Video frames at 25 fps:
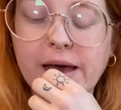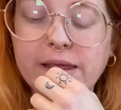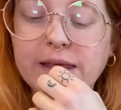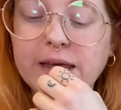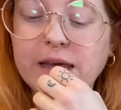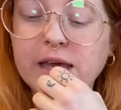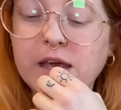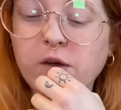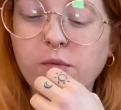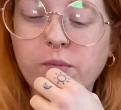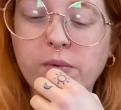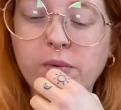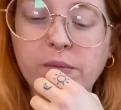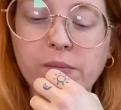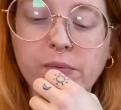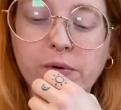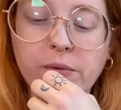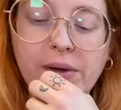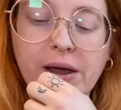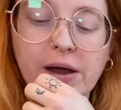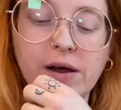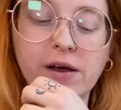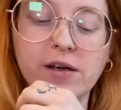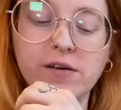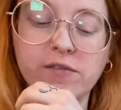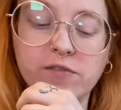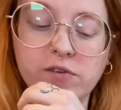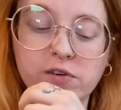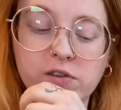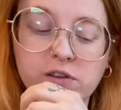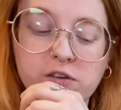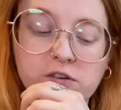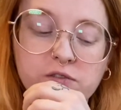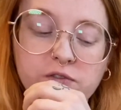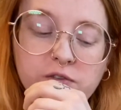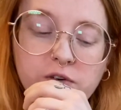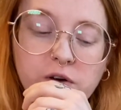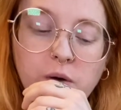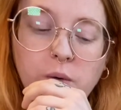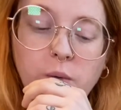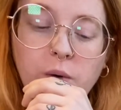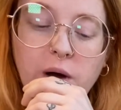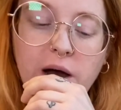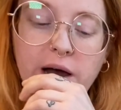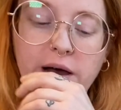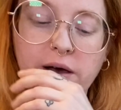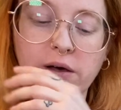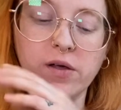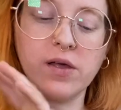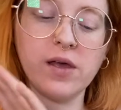think you've been preparing for this for a
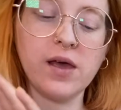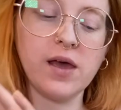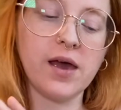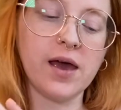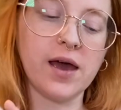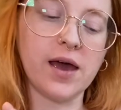while.